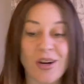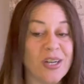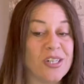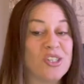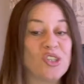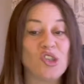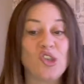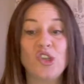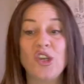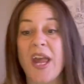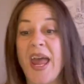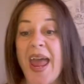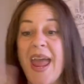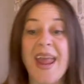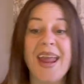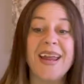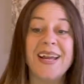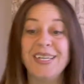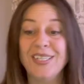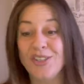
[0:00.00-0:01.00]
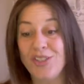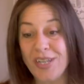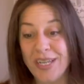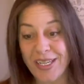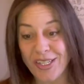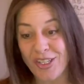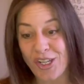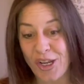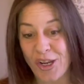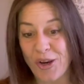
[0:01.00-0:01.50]
or
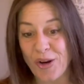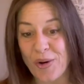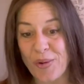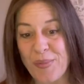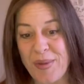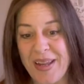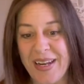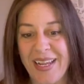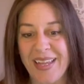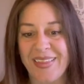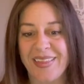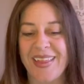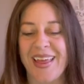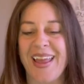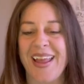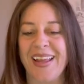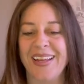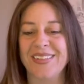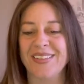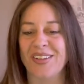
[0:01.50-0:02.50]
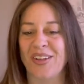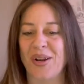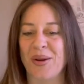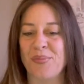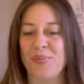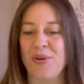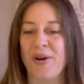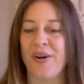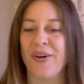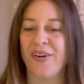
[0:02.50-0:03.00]
changing too many things on a
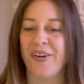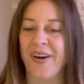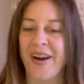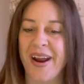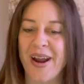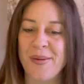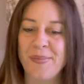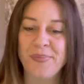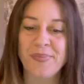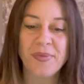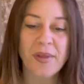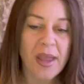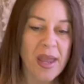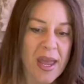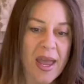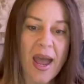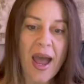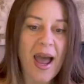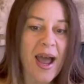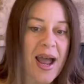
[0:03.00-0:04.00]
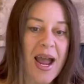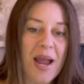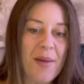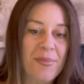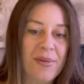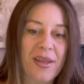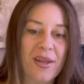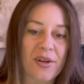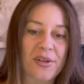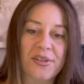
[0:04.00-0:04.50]
program.
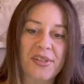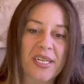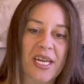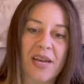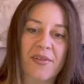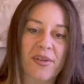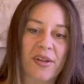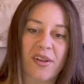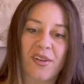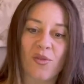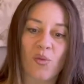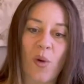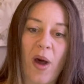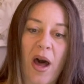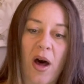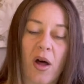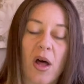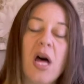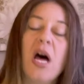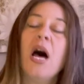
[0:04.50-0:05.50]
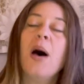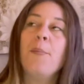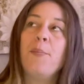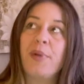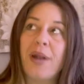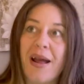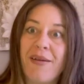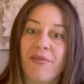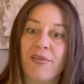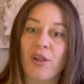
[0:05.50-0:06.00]
I'm guilty of it as well, but
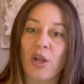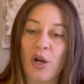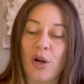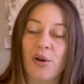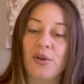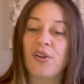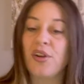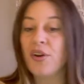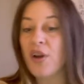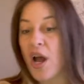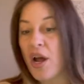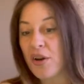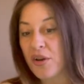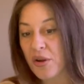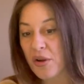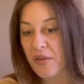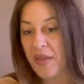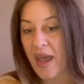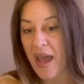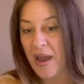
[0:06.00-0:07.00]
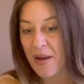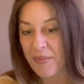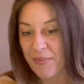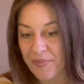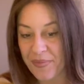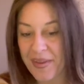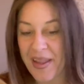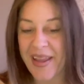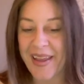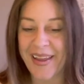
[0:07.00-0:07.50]
I've learned to not do that.
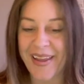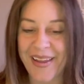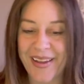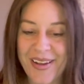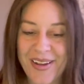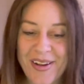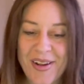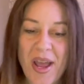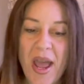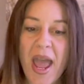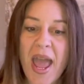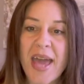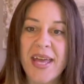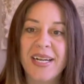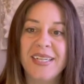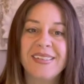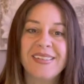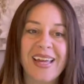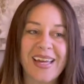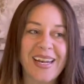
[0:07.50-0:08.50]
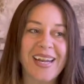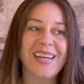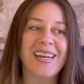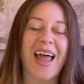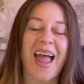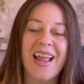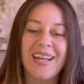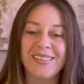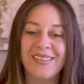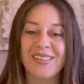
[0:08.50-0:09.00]
And it's kind of
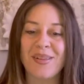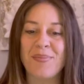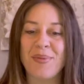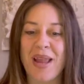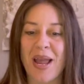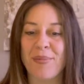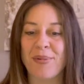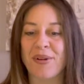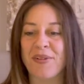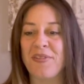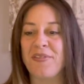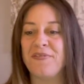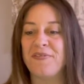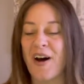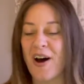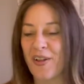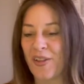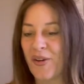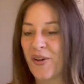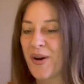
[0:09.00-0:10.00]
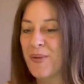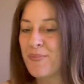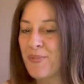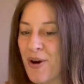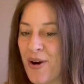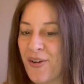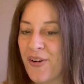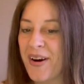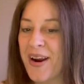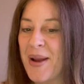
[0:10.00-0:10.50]
nice to be able to follow a
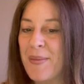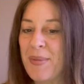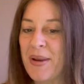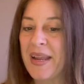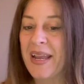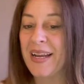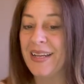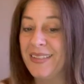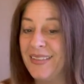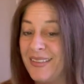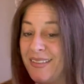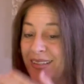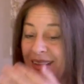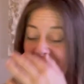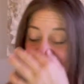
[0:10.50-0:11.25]
program because